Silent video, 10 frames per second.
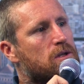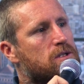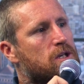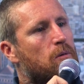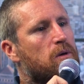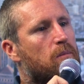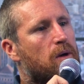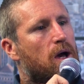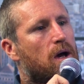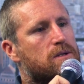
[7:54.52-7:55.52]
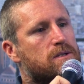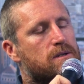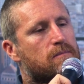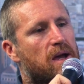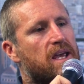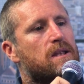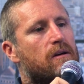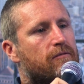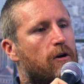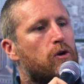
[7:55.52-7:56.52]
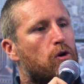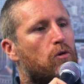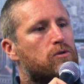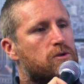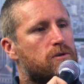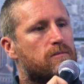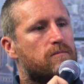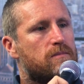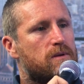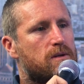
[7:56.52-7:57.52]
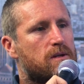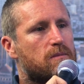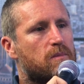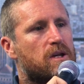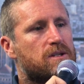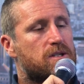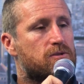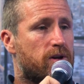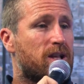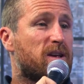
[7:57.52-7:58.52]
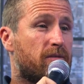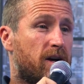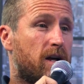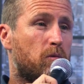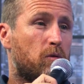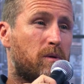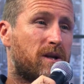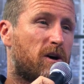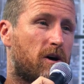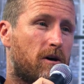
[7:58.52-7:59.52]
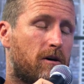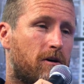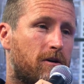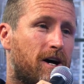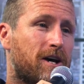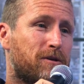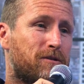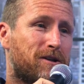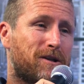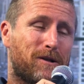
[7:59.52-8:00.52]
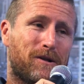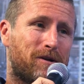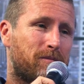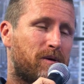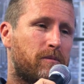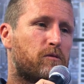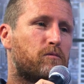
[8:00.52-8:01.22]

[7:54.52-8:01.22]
Tell me about making that phone call to them, because it's readily available, but I'd argue that a lot of people